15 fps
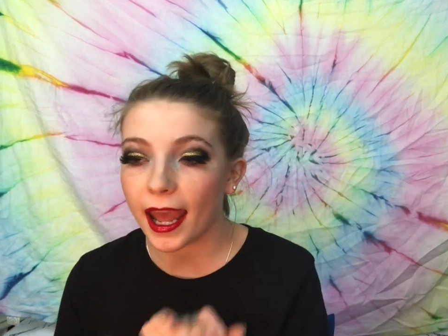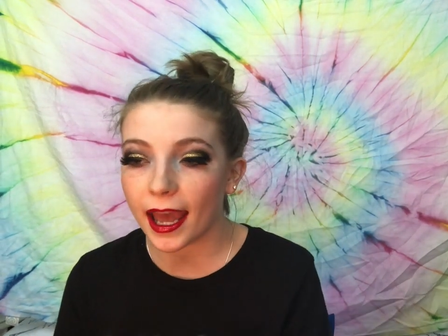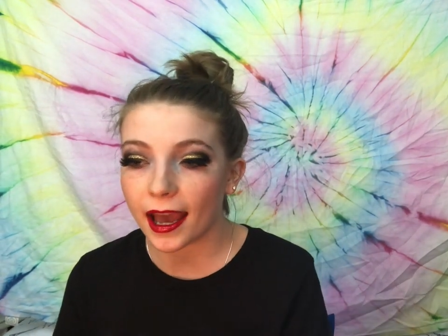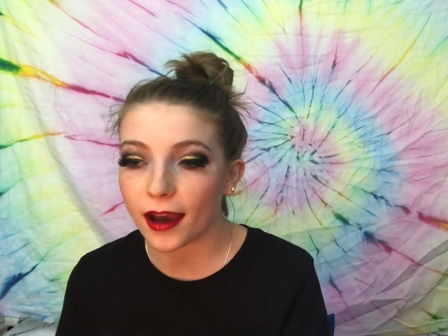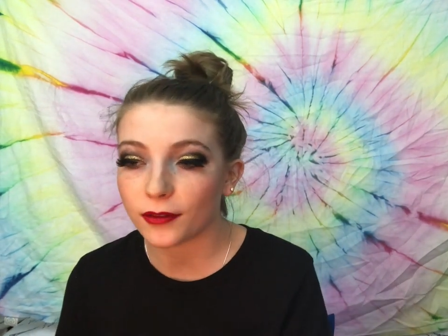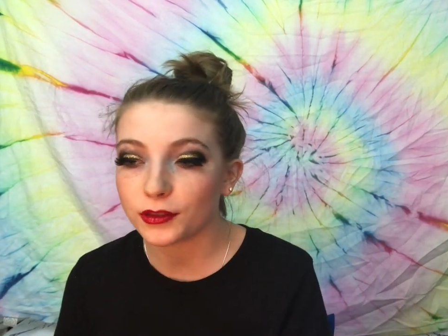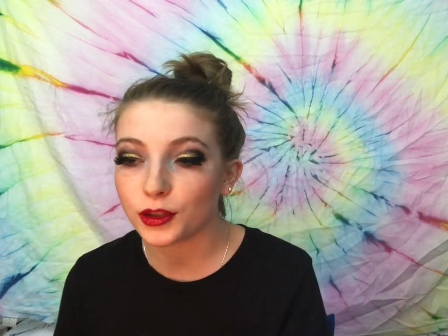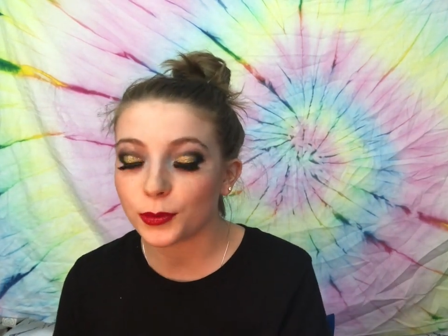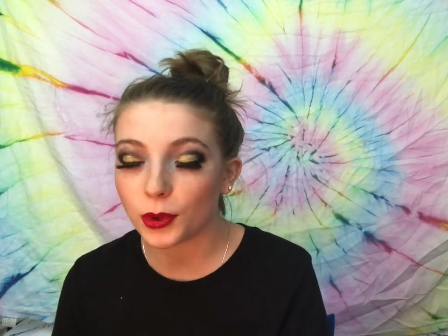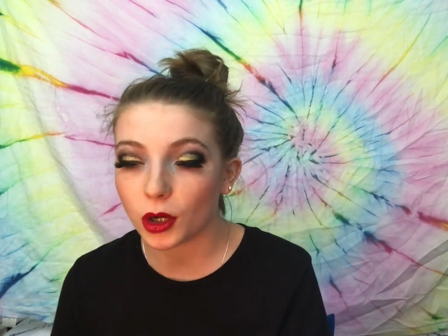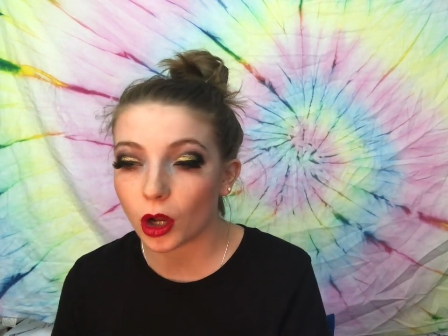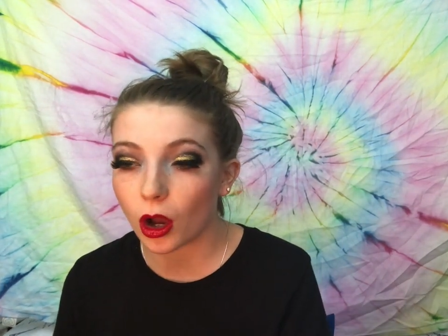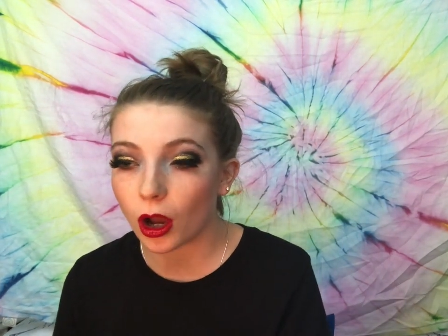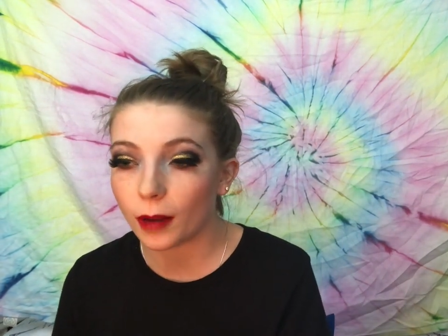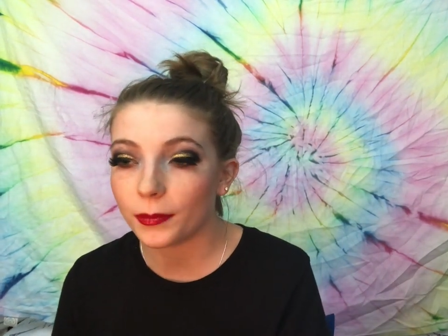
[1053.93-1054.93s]
have to
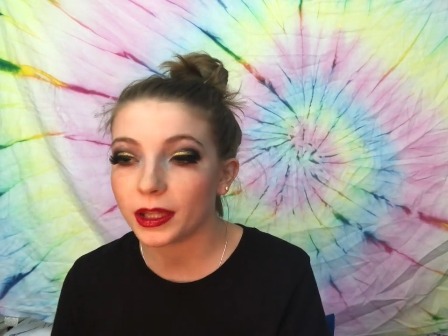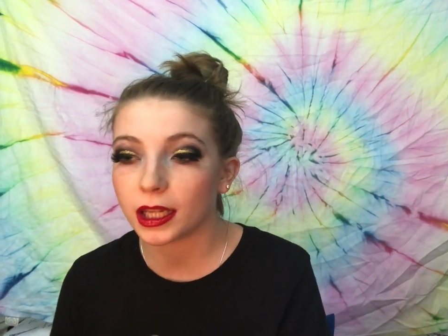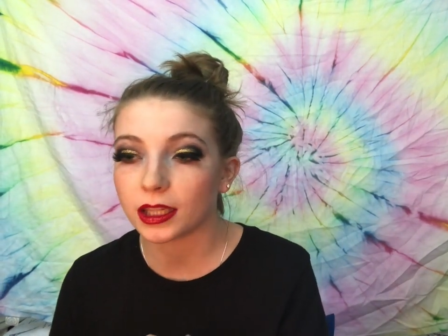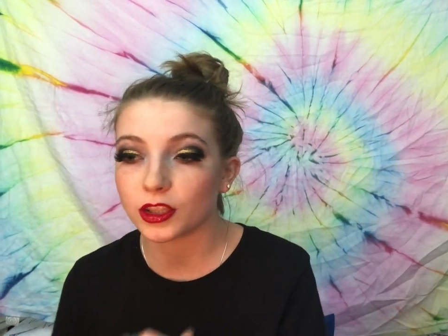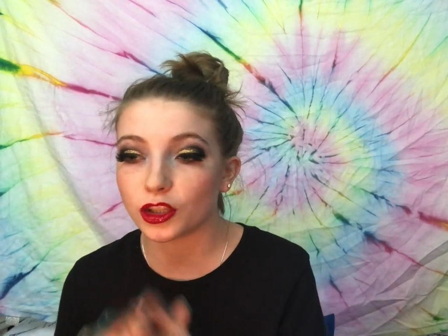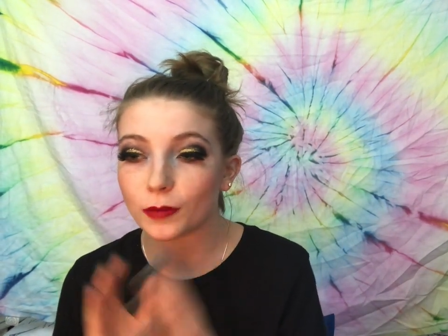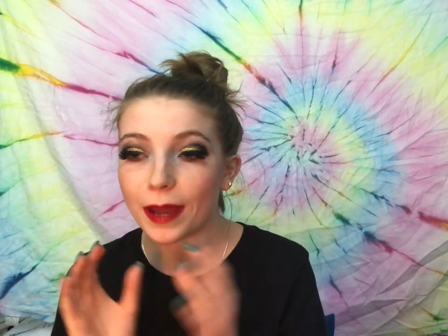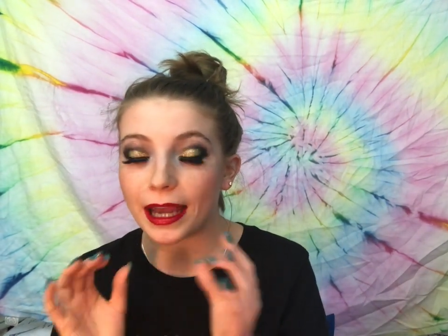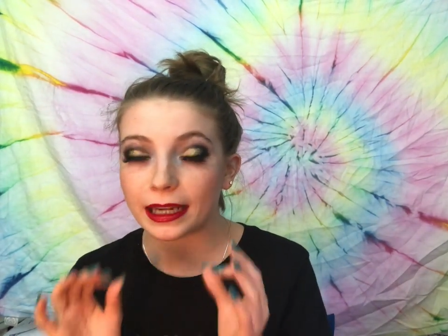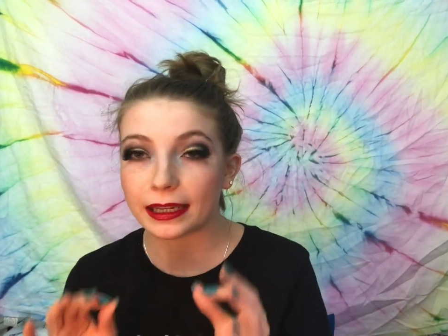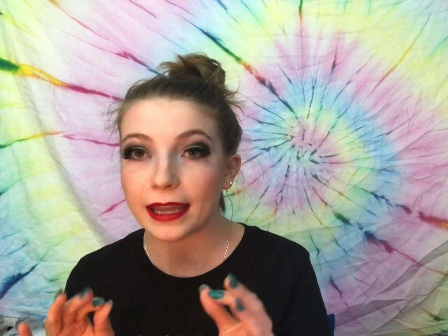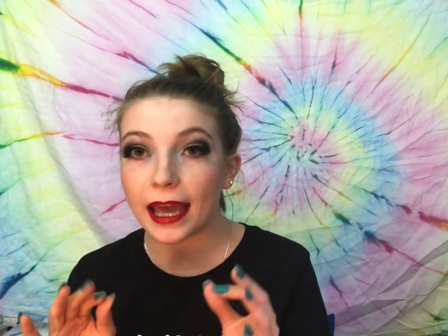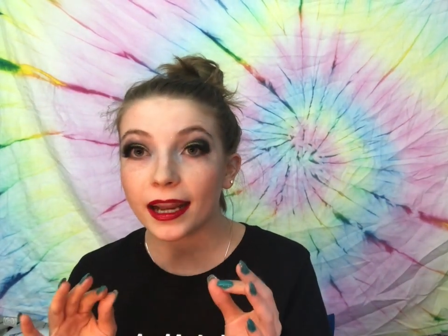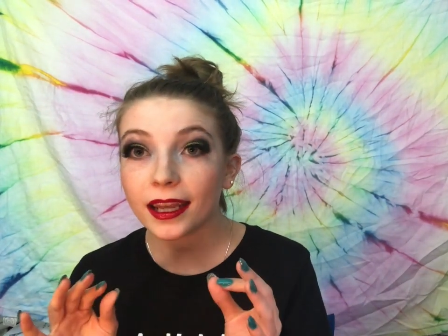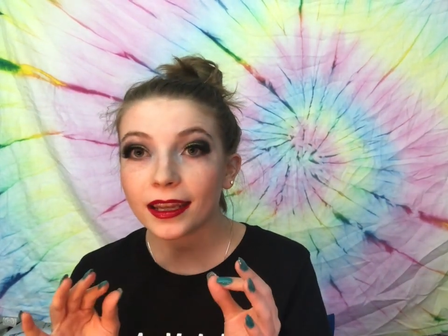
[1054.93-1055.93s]
put on because they're
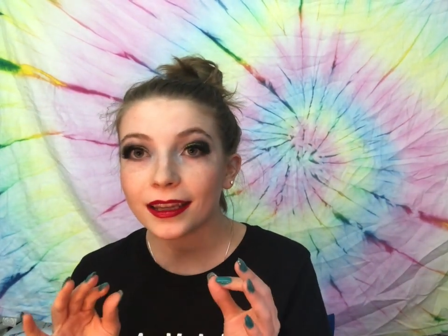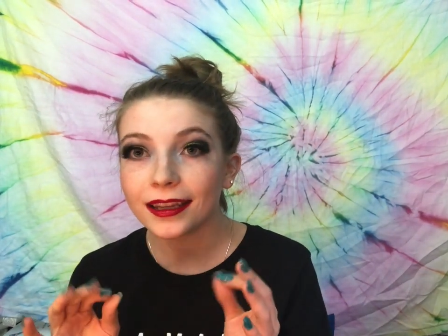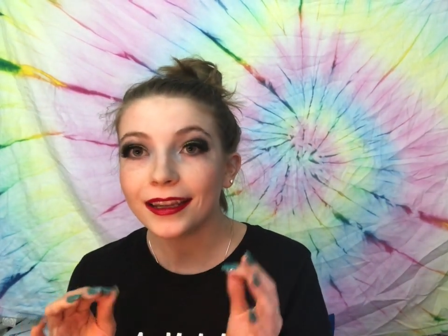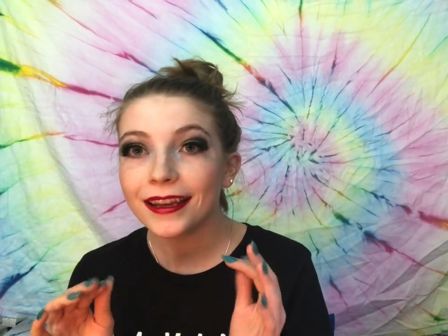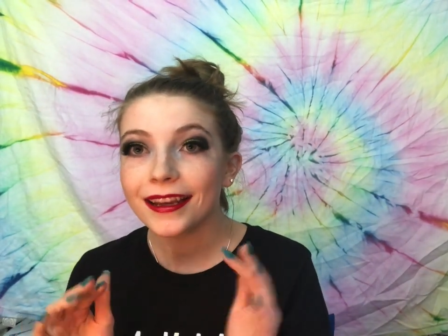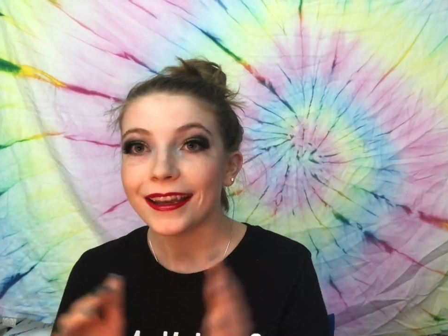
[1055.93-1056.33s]
magnetic.